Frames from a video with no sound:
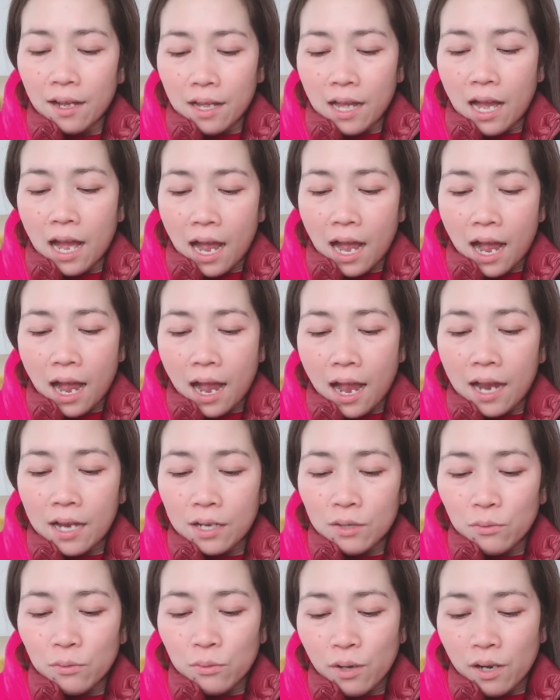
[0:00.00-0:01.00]
I
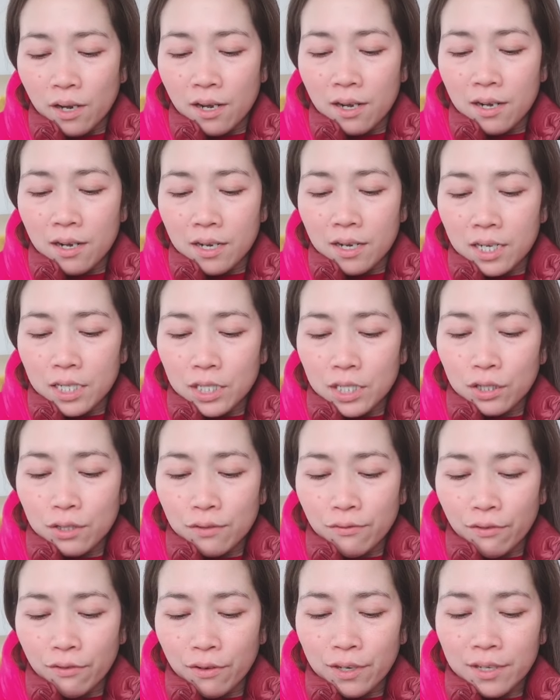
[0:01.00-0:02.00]
watch
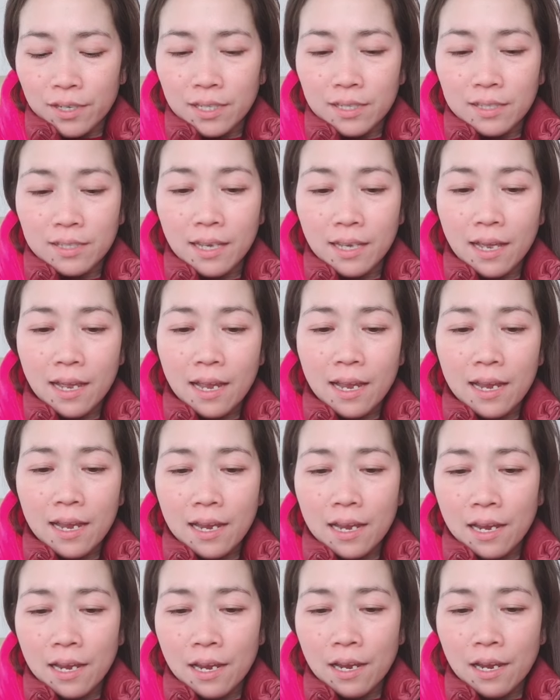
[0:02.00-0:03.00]
for the
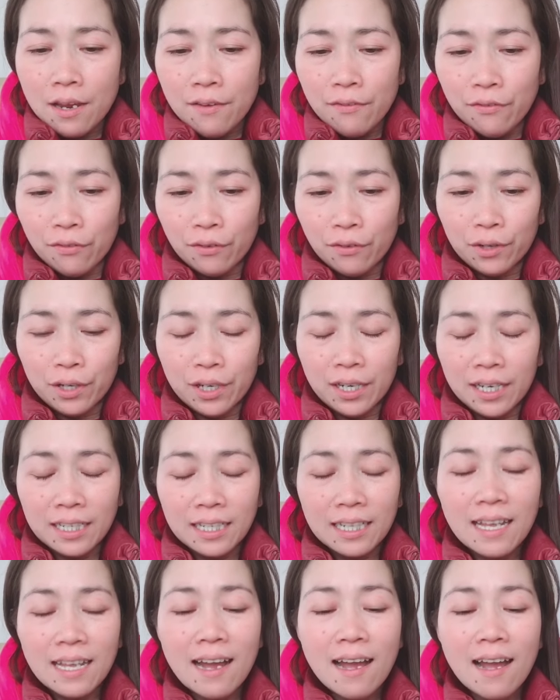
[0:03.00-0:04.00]
day for
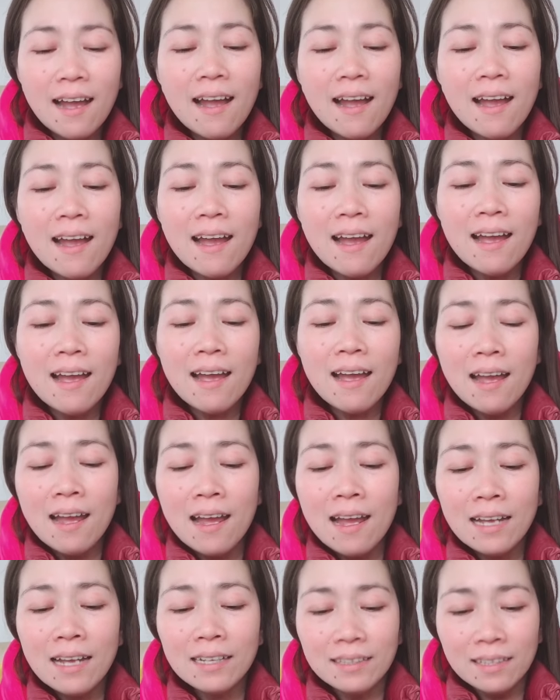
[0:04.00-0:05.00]

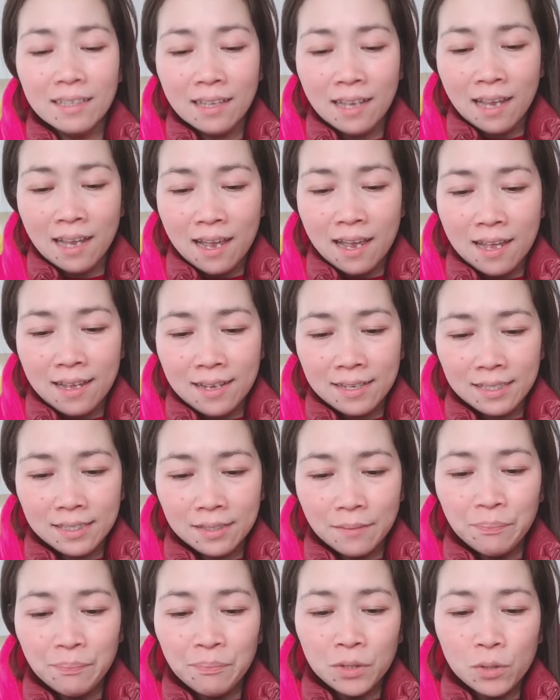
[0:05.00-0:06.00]
gladness
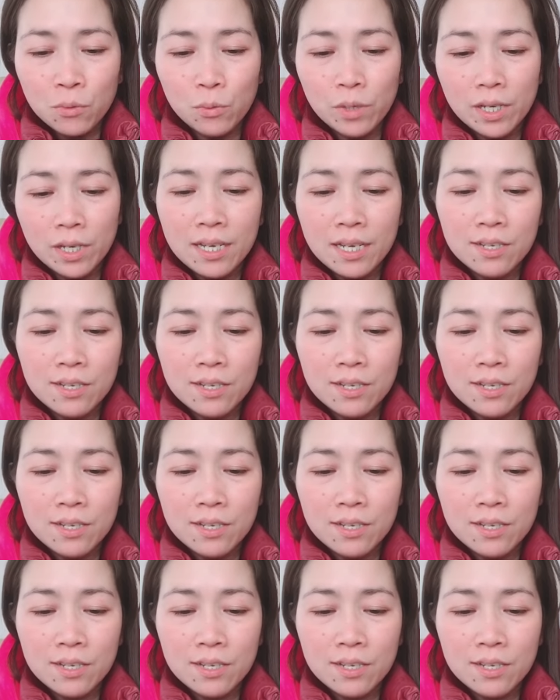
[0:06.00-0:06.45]
when